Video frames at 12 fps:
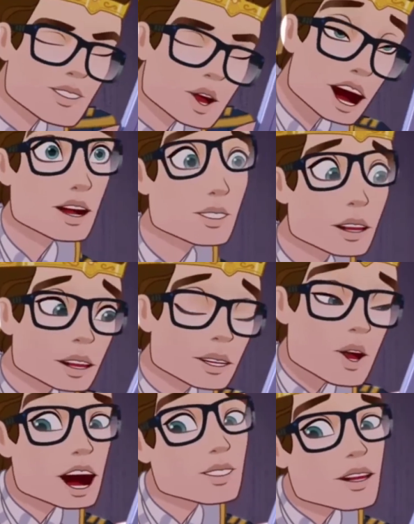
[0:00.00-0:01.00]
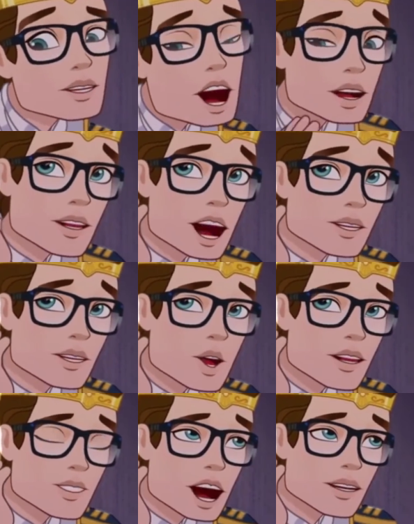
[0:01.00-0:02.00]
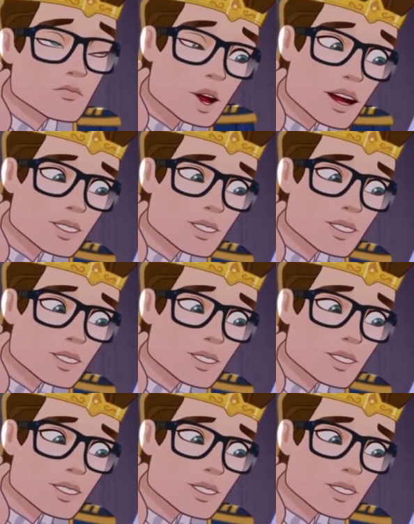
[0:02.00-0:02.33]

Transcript: I mean, Rachel! Rachel, yeah, I like a girl